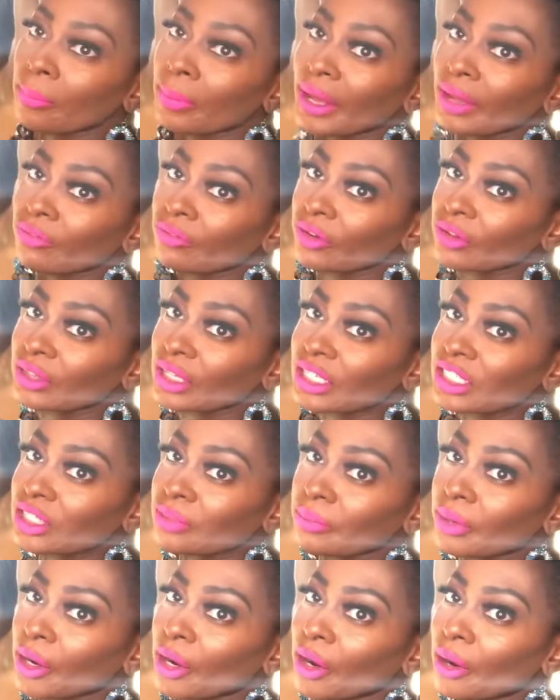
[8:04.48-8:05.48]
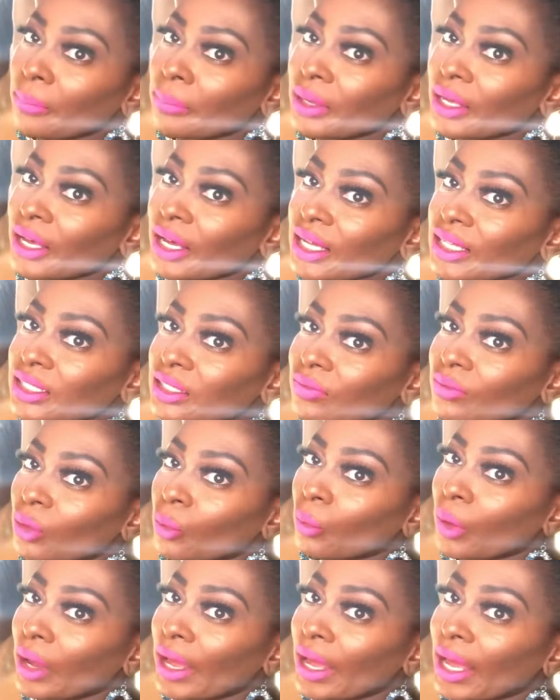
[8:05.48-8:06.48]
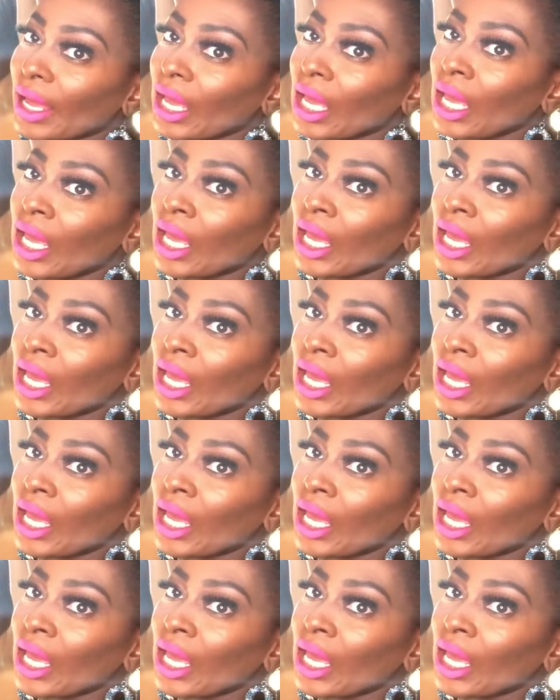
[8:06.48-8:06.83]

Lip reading: but for this mirror, because of the way